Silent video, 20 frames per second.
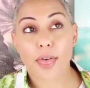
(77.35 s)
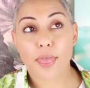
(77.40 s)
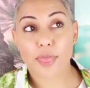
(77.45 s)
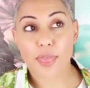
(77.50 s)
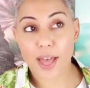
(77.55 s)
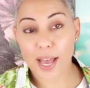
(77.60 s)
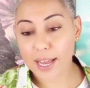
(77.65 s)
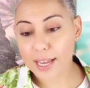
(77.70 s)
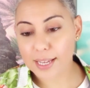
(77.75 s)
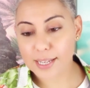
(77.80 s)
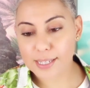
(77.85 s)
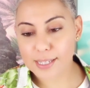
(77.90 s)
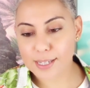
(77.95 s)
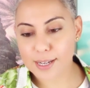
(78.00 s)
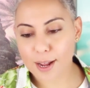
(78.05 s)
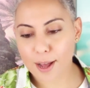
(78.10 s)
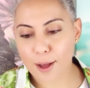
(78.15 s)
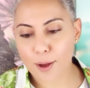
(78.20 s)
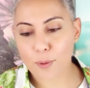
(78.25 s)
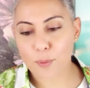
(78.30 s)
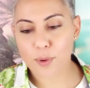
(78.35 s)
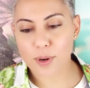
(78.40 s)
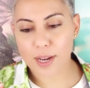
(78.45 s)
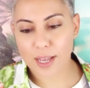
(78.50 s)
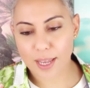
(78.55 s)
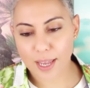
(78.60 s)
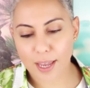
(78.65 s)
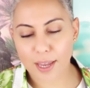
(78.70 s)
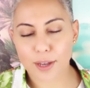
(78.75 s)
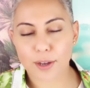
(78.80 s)
That is not what
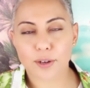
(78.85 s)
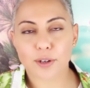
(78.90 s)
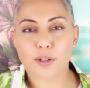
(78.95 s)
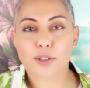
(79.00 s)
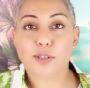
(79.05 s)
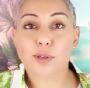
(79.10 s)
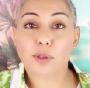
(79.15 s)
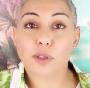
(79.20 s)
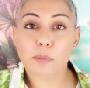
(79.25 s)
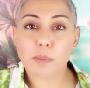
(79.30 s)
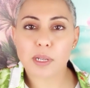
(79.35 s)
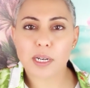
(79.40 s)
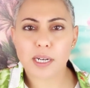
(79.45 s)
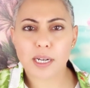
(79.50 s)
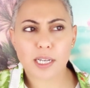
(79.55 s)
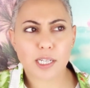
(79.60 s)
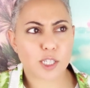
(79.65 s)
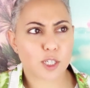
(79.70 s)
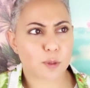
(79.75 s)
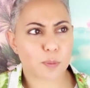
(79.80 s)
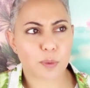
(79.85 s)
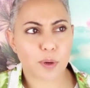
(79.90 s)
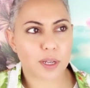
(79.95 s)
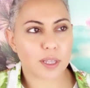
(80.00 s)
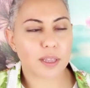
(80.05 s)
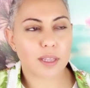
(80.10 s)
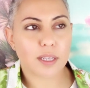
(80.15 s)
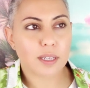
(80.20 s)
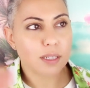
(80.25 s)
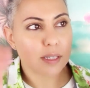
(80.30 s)
I get here. So the minute I
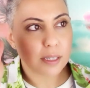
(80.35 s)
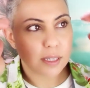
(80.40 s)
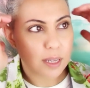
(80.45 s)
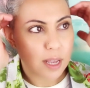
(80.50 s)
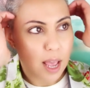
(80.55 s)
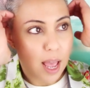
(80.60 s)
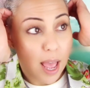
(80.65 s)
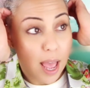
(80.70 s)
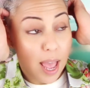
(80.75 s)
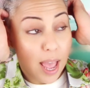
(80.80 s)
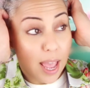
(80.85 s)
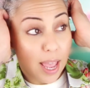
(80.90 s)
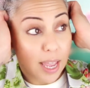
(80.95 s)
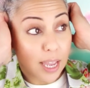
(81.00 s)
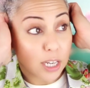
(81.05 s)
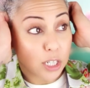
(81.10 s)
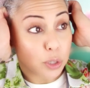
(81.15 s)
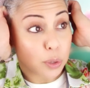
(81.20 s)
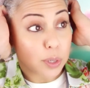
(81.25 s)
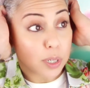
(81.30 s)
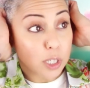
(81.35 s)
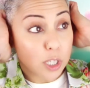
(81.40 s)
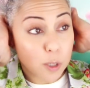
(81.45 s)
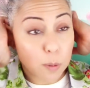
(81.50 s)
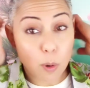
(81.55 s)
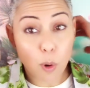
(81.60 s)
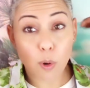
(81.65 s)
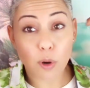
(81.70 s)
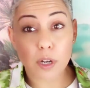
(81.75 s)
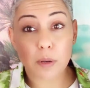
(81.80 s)
sprayed this, it
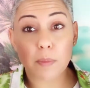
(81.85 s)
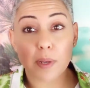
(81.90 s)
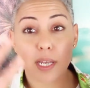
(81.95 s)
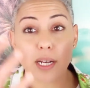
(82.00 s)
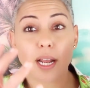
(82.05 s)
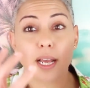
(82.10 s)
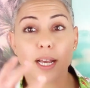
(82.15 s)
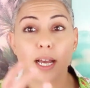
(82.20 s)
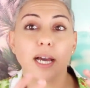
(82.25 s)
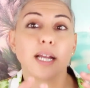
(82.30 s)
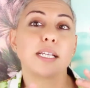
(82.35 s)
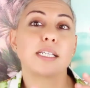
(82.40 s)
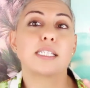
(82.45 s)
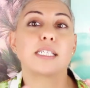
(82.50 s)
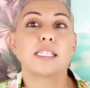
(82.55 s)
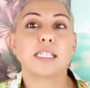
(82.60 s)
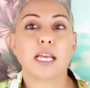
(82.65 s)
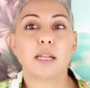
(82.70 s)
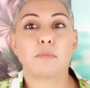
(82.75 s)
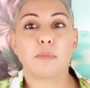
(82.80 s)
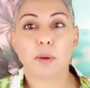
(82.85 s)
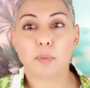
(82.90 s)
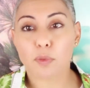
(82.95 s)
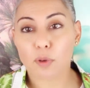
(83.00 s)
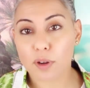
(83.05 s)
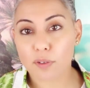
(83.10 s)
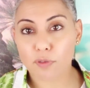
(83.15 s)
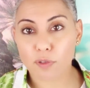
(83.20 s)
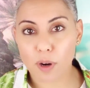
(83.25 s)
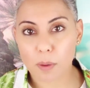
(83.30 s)
transported me and I got a scent
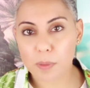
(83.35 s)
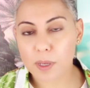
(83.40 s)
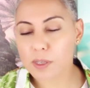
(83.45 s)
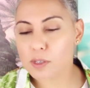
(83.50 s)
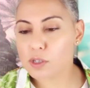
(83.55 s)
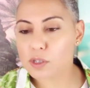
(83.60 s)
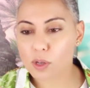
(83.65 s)
memory from it.